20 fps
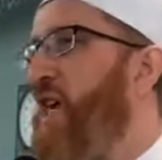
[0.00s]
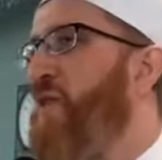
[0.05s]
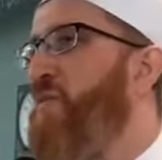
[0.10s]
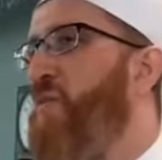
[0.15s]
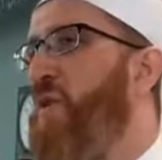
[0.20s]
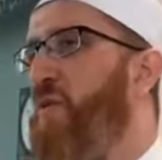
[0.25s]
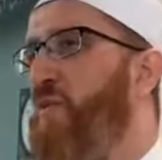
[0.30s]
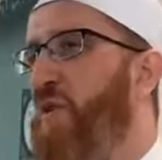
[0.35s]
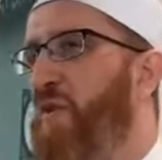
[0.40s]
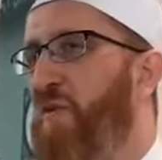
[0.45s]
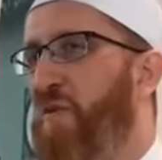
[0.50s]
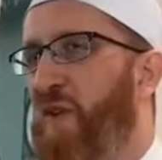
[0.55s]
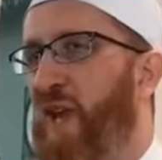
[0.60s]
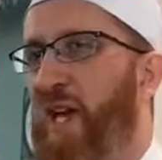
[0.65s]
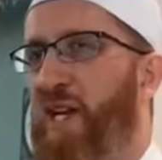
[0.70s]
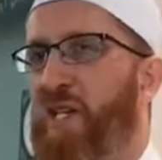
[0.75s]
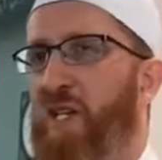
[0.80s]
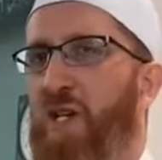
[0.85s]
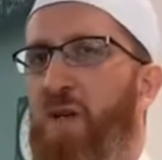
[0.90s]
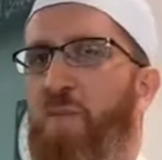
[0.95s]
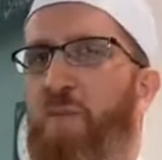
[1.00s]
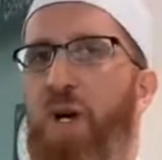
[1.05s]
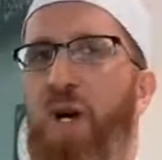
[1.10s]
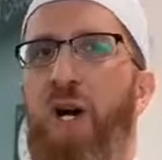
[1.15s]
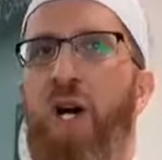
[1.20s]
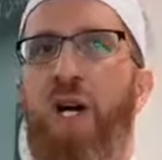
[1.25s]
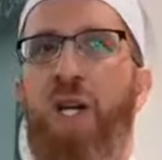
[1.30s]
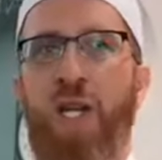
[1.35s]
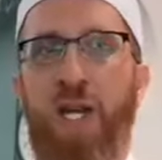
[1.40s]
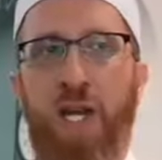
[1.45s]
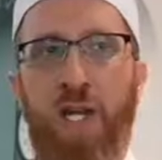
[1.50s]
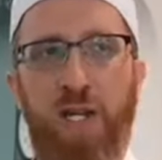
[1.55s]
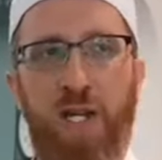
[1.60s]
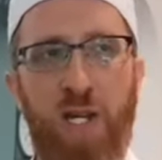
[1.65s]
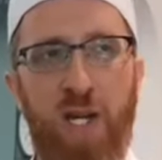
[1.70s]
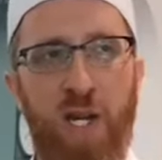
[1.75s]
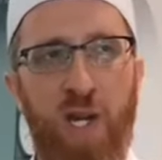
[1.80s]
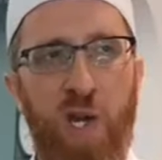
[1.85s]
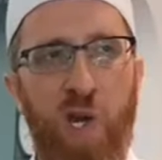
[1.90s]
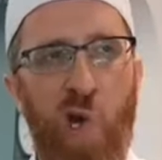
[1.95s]
and we reflect upon it,
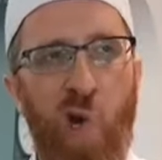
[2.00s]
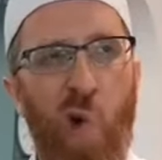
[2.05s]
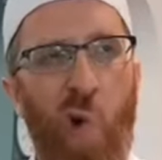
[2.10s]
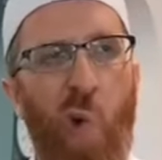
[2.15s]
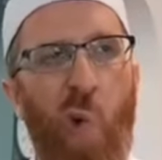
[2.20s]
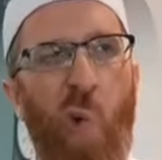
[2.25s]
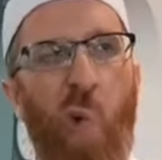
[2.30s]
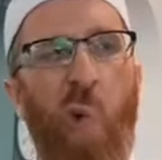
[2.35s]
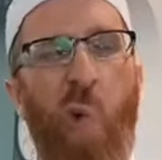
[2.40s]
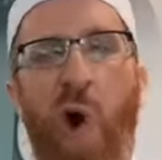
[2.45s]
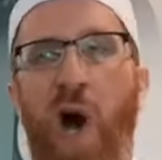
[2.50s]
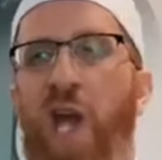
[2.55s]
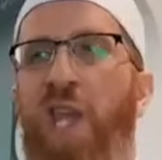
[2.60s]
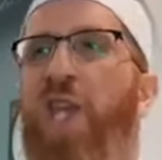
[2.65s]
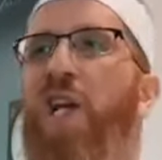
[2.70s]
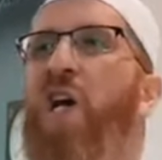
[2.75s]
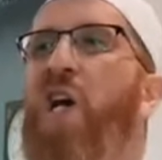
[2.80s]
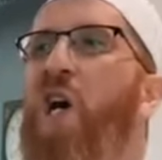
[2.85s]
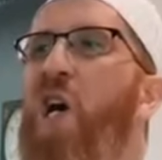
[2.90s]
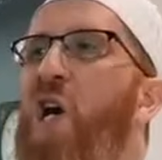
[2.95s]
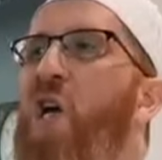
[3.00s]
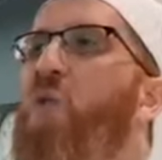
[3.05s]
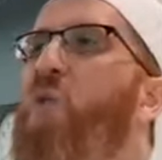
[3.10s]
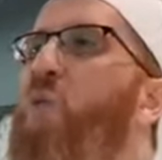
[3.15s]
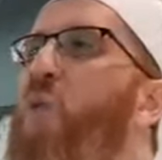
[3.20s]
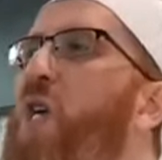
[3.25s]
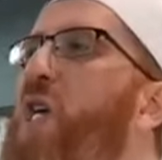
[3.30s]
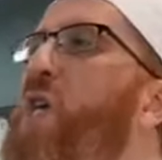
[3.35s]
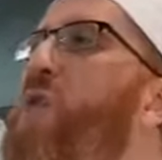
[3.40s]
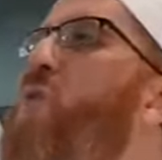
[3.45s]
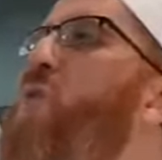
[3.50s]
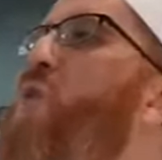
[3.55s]
what are we